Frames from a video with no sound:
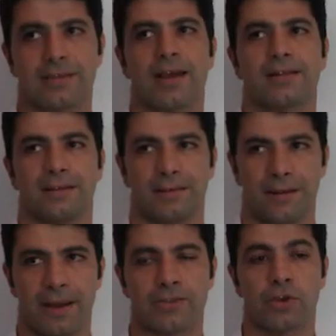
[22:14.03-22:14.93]
Exactly,
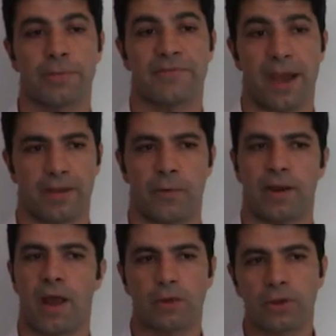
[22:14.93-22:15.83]
right? So in fact,
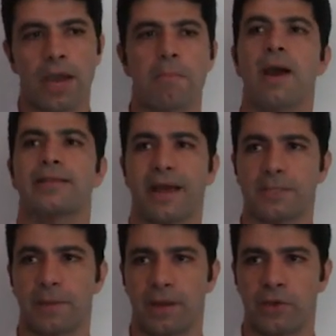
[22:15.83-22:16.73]
when I look at my
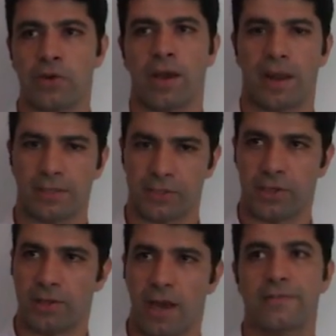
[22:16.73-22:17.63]
task manager and I
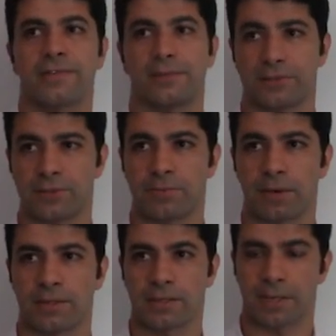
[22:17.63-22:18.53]
see a lot of 7 system
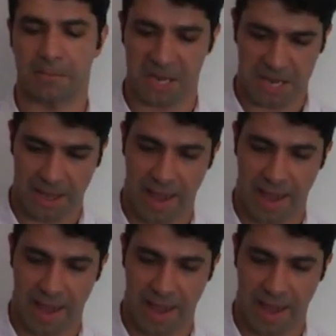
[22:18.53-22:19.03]
process, I'm like,